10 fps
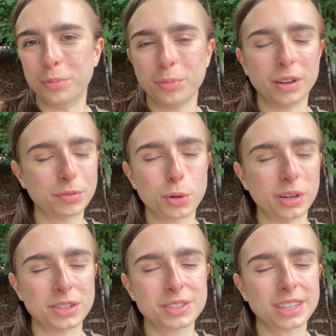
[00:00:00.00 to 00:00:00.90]
of
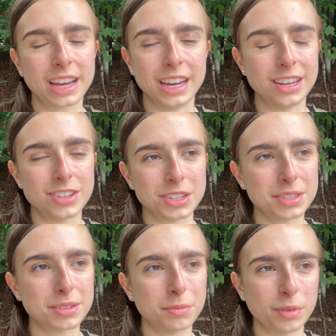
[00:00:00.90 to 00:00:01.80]
course, I
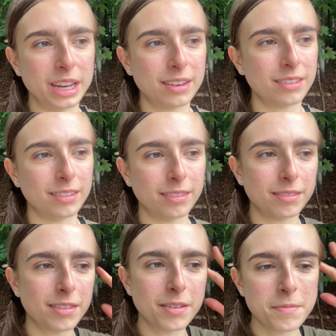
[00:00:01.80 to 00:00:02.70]
just went and
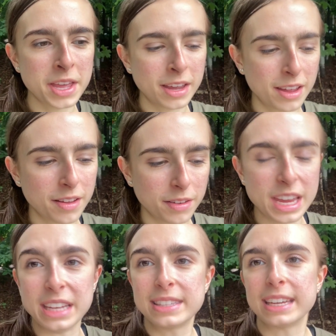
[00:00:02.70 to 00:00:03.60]

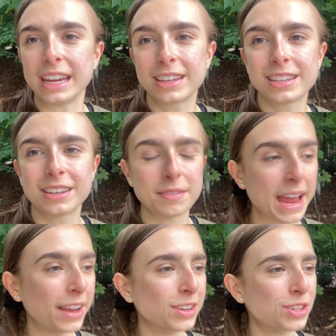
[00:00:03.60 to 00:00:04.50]
instinct
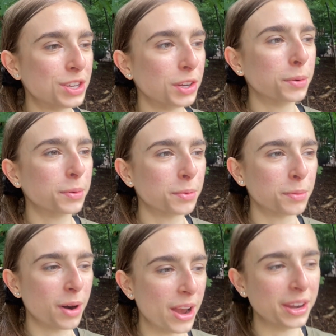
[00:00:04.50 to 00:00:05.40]
had to
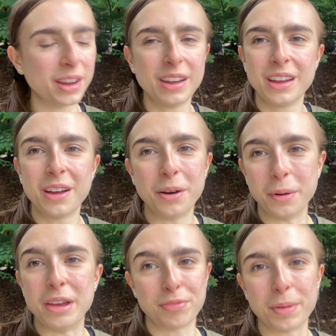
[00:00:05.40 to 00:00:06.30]
run
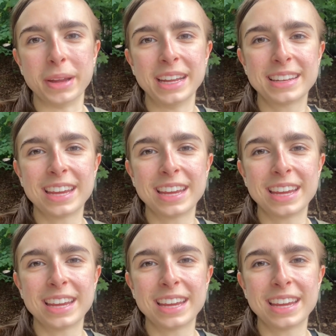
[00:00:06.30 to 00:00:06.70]
away from it.